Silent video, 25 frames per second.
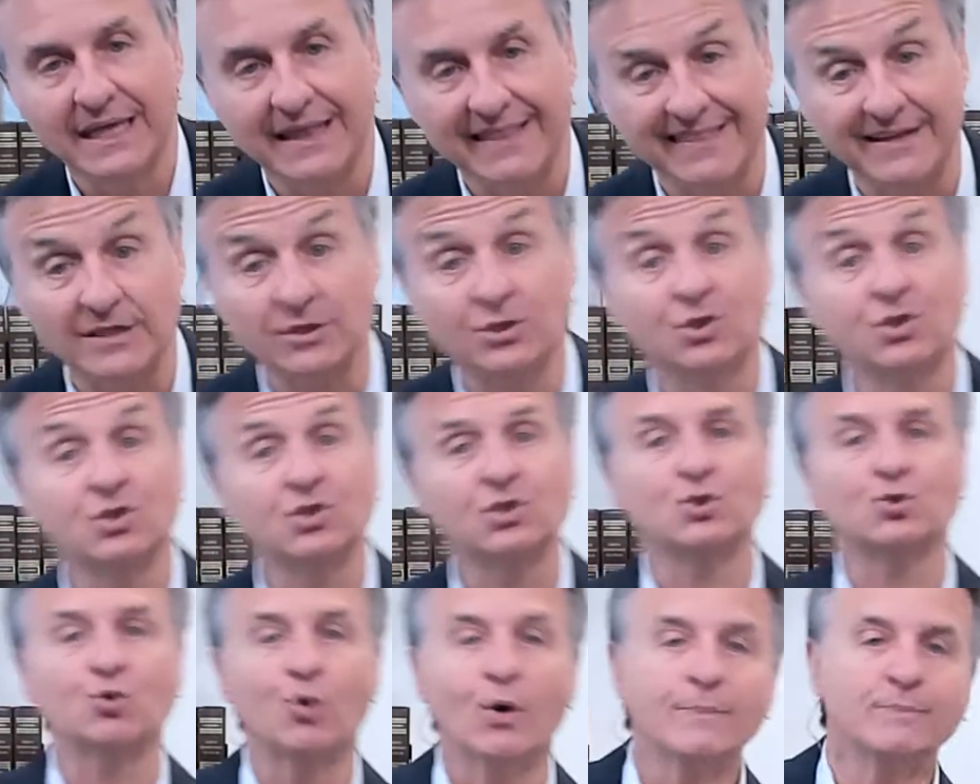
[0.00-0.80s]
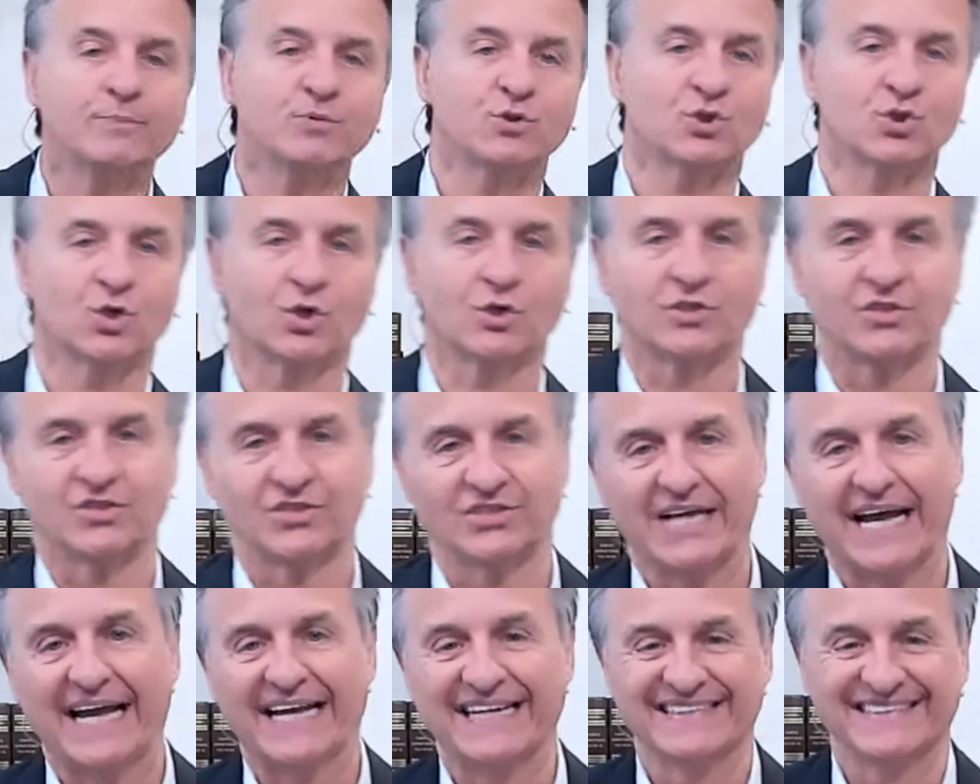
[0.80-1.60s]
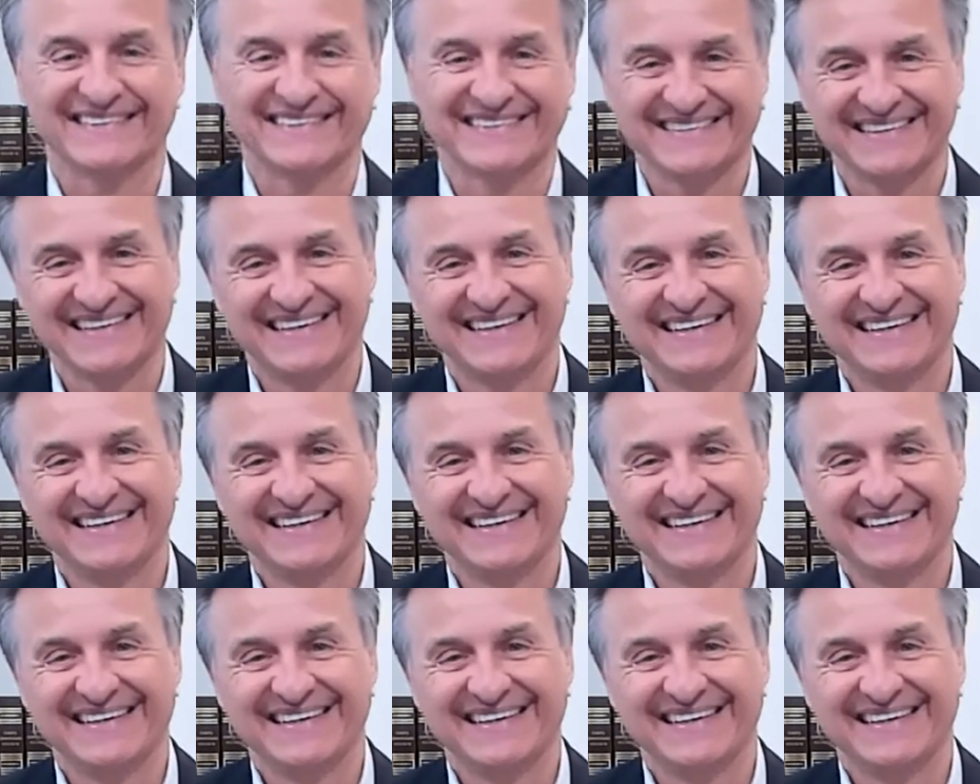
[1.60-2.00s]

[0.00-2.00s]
the scripture says